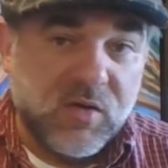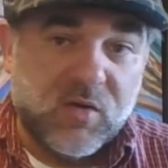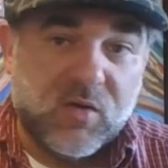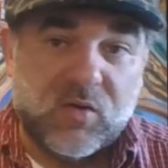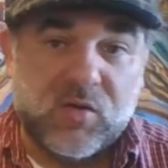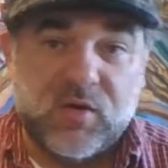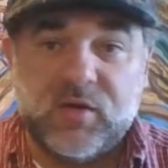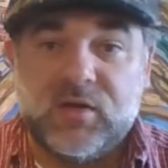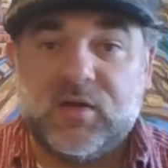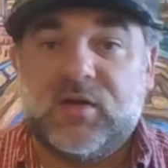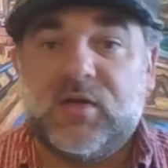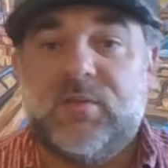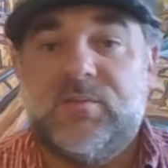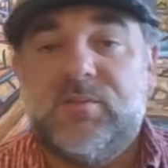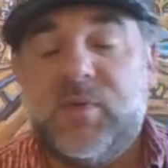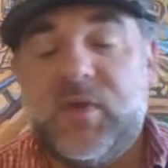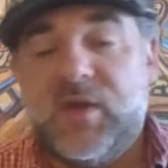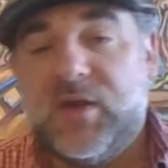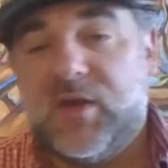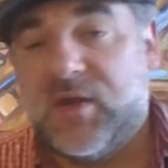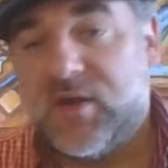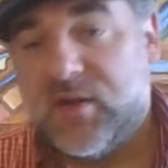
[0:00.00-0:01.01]
or
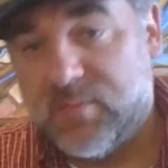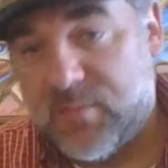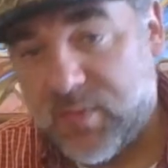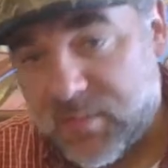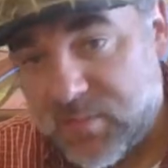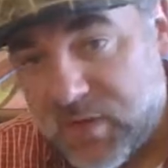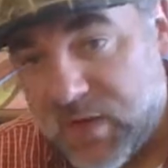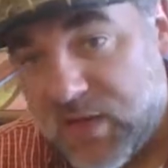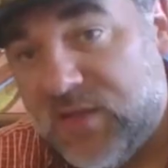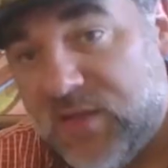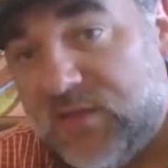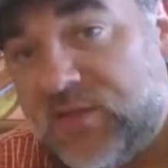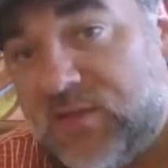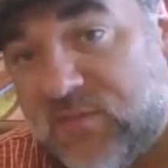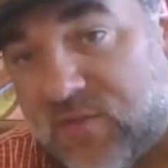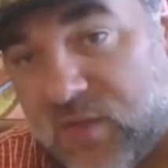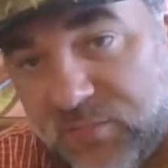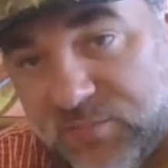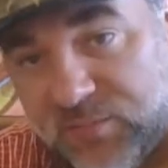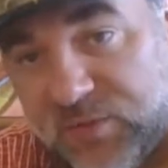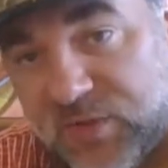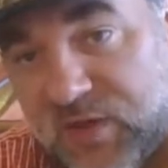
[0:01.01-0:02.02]
competed in MMA,
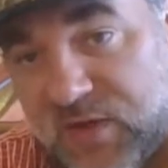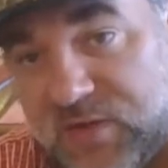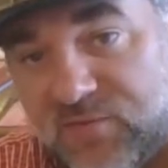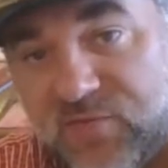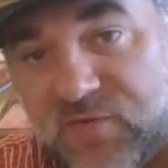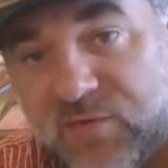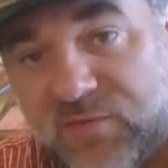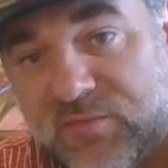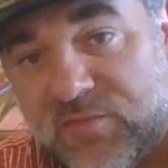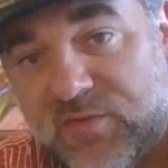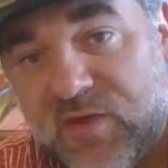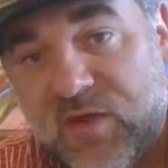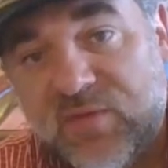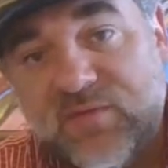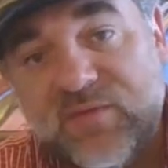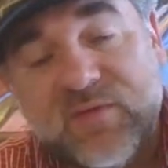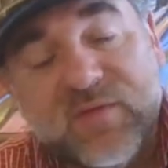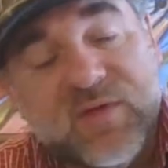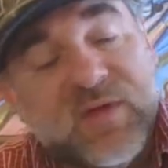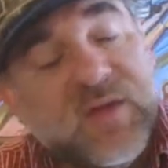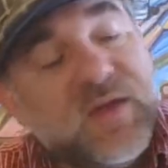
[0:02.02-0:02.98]
developed a name for himself,